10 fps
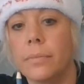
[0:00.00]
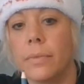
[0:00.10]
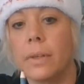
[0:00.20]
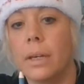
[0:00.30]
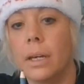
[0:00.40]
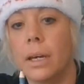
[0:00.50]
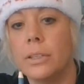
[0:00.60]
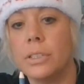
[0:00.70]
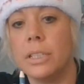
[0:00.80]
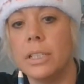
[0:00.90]
Okay, I
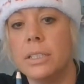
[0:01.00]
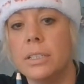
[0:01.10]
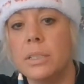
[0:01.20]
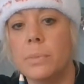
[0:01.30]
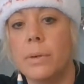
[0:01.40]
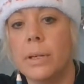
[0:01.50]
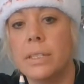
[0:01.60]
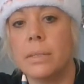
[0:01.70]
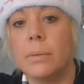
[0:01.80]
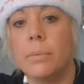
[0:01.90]
just need to
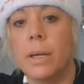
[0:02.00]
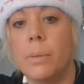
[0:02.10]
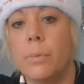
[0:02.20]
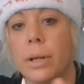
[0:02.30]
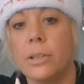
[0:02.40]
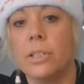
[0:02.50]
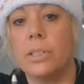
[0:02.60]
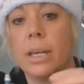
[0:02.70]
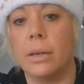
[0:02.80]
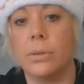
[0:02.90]
sprace my
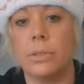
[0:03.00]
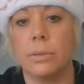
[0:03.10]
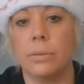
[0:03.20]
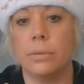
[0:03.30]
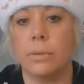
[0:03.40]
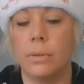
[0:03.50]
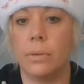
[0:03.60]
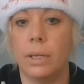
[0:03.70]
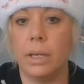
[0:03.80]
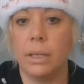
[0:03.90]
branches out.
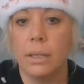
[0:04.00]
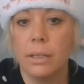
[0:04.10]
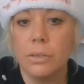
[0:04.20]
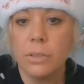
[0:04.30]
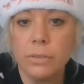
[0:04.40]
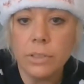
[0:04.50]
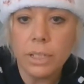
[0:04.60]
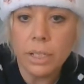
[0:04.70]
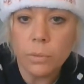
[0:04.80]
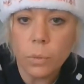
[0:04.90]
Okay, so I've done
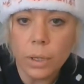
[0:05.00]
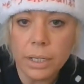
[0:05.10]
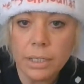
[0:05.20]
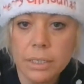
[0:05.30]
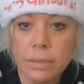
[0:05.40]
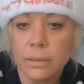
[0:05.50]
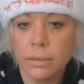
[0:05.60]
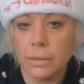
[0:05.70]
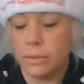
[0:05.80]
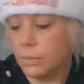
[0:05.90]
it in white.
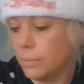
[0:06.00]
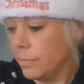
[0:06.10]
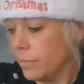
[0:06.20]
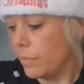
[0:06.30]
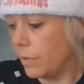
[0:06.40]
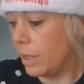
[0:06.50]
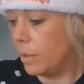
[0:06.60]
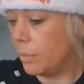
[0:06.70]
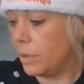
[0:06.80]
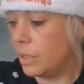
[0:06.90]
Okay,
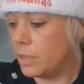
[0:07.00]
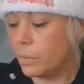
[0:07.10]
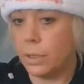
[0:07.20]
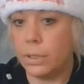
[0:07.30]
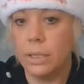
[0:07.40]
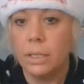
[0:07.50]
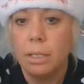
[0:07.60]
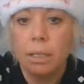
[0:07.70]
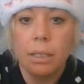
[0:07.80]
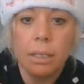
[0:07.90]
but this one
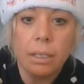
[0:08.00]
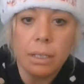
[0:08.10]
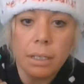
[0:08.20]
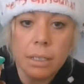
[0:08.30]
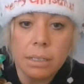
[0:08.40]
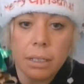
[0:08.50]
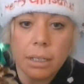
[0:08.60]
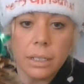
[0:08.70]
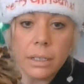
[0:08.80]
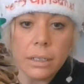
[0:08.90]
is
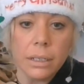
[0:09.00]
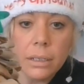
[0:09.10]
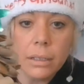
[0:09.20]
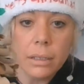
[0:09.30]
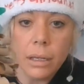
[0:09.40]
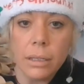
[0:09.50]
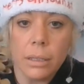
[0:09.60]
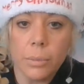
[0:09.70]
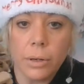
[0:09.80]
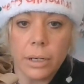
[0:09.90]
in
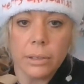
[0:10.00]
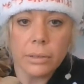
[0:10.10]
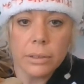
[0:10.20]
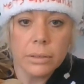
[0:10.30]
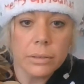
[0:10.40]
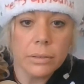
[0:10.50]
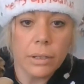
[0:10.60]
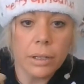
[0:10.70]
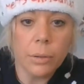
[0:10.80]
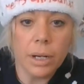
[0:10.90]
the brown.
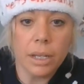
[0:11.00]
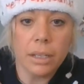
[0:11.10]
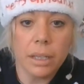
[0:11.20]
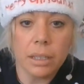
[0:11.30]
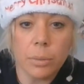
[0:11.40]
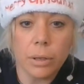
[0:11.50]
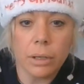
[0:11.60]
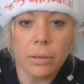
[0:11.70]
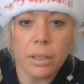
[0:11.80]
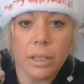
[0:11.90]
Okay, I quite like it in the
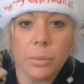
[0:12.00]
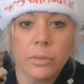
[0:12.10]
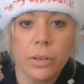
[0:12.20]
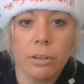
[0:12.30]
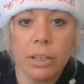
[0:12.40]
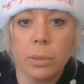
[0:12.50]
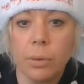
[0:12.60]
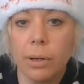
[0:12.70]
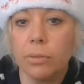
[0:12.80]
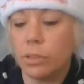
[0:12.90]
brown. I think I prefer it in the
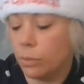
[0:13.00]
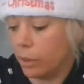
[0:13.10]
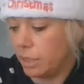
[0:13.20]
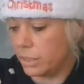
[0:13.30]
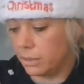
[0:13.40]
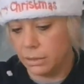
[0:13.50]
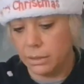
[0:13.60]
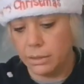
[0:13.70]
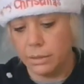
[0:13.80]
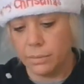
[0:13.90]
brown to the white.
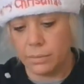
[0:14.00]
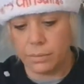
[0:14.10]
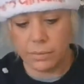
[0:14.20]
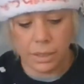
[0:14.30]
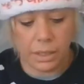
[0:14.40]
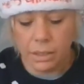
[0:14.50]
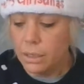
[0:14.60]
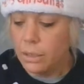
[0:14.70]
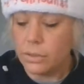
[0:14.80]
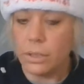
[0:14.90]
Okay,
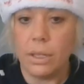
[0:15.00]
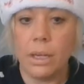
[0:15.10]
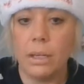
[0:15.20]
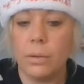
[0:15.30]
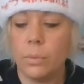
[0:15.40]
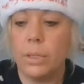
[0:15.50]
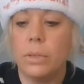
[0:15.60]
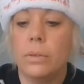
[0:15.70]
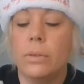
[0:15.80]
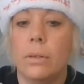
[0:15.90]
so then when
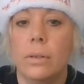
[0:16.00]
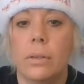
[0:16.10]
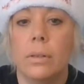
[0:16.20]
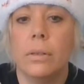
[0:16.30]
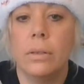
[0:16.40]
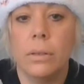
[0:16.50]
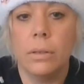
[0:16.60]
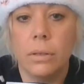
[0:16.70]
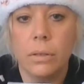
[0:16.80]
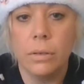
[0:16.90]

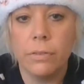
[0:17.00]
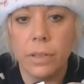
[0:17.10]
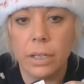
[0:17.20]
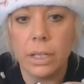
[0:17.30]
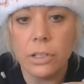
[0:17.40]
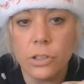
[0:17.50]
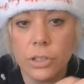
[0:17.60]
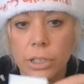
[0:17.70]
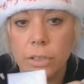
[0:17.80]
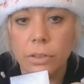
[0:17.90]
you're
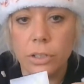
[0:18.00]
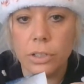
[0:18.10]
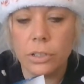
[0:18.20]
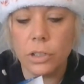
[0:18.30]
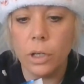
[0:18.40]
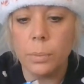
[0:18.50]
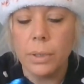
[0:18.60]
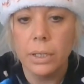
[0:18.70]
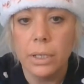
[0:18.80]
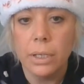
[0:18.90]
finished and you've got to the
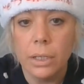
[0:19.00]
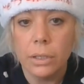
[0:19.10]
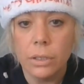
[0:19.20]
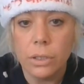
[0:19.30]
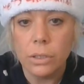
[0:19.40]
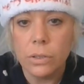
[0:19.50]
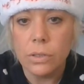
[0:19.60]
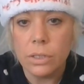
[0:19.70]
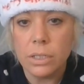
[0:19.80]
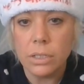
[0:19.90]
top, you can
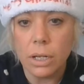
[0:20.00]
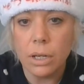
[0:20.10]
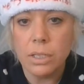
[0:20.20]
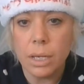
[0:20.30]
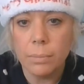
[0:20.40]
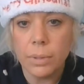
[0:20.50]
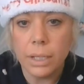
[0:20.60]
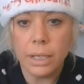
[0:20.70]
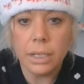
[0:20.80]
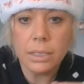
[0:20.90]
use the star
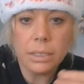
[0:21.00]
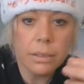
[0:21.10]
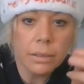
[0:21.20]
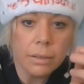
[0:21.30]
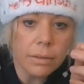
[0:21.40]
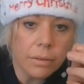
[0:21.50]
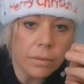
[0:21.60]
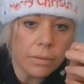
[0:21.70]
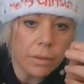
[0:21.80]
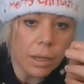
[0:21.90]
template
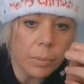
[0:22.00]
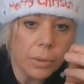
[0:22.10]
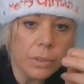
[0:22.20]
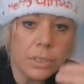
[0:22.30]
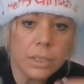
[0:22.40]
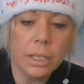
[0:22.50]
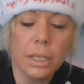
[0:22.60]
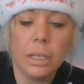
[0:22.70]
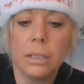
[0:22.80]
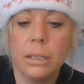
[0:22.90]
that I put
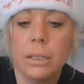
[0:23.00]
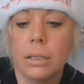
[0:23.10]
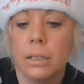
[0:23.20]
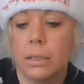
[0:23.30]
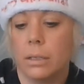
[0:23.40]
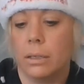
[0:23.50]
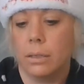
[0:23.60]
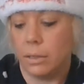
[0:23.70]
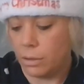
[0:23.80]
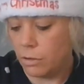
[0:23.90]
in
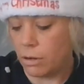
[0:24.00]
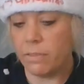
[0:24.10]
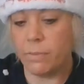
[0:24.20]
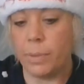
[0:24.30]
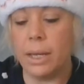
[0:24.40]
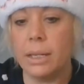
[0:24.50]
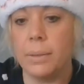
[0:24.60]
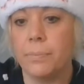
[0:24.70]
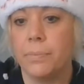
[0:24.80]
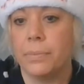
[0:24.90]
the craft pack,
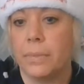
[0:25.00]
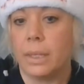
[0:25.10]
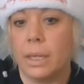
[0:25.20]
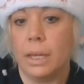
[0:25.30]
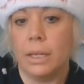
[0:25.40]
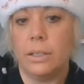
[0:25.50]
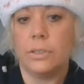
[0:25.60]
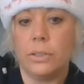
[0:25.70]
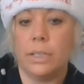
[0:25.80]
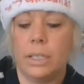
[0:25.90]
and
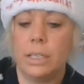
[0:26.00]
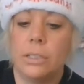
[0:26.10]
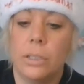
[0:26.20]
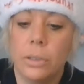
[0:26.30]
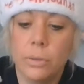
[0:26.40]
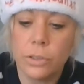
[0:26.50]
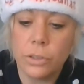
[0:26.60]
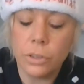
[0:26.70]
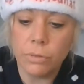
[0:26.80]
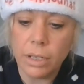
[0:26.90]
you need to just
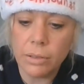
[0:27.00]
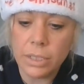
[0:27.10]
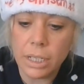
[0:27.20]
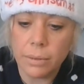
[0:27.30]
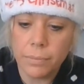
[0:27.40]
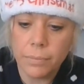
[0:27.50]
cut round it.